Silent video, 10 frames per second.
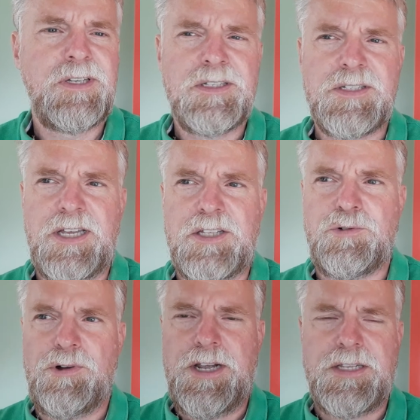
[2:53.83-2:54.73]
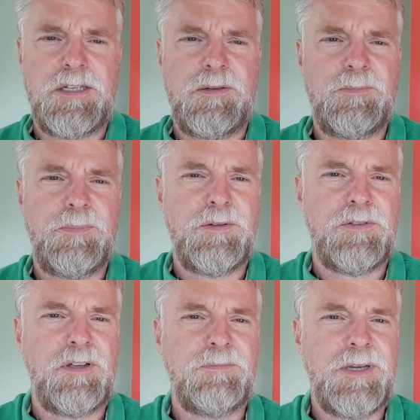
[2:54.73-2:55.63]
So that's great. So
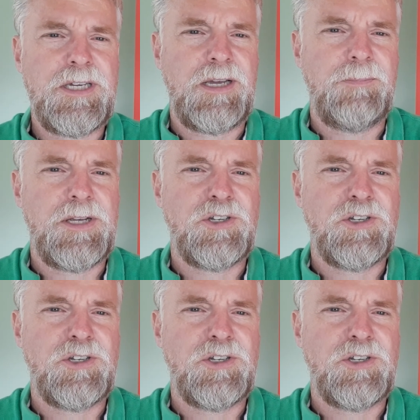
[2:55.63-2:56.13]
both making a big